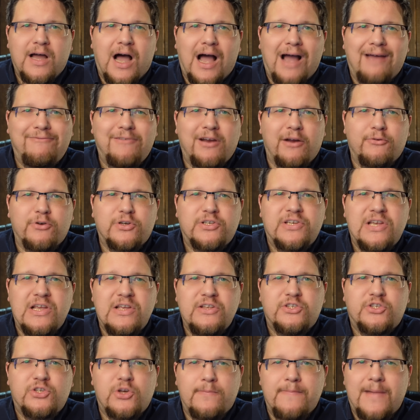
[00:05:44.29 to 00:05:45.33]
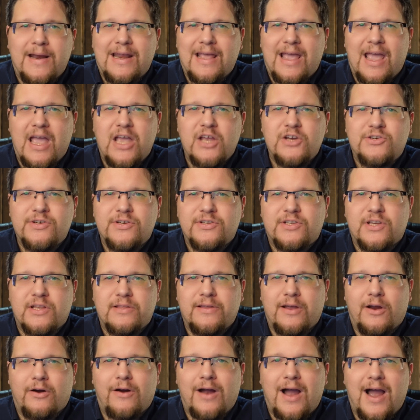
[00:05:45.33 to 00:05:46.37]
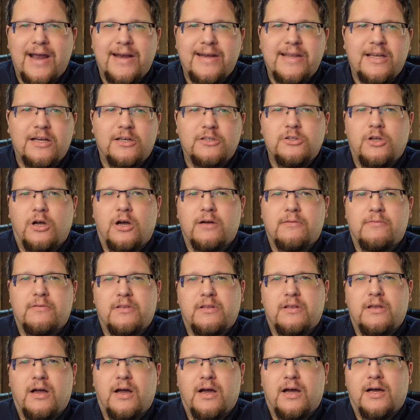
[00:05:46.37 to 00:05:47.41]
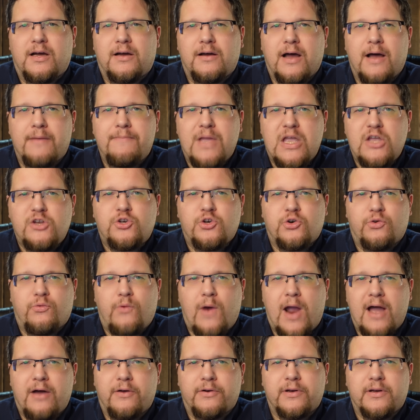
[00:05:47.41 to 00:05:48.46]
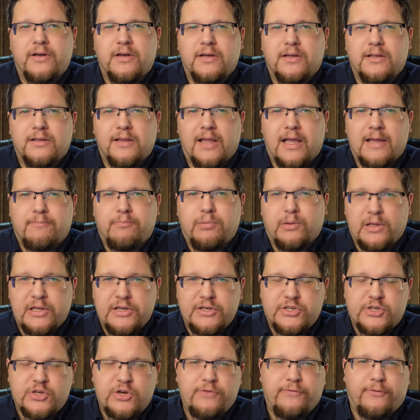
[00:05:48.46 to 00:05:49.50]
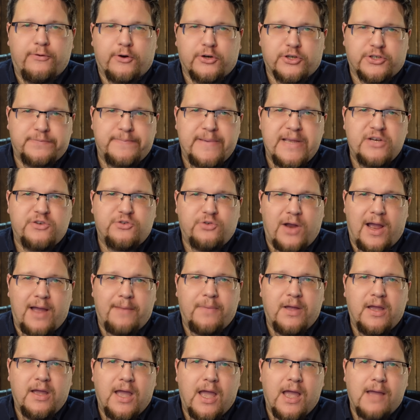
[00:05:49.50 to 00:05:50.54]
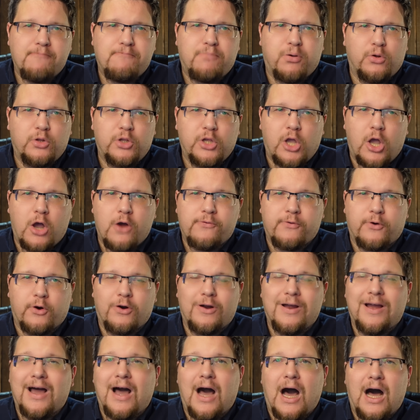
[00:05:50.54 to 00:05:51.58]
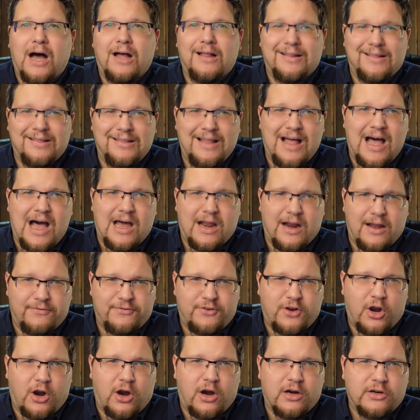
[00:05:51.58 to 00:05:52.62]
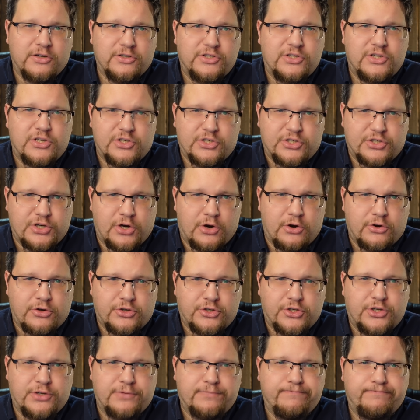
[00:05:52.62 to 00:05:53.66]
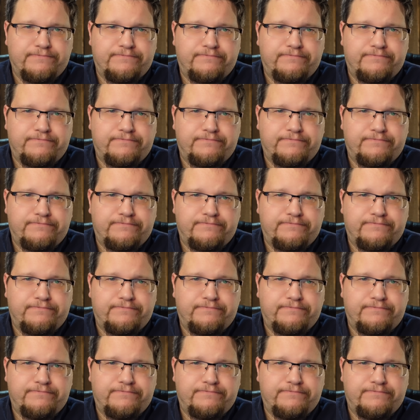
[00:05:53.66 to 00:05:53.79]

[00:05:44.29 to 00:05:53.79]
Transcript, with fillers: I've never seen so many agents. They are hiding along uh, a major route like police do for a speed trap and pulling over a lot of cars to search.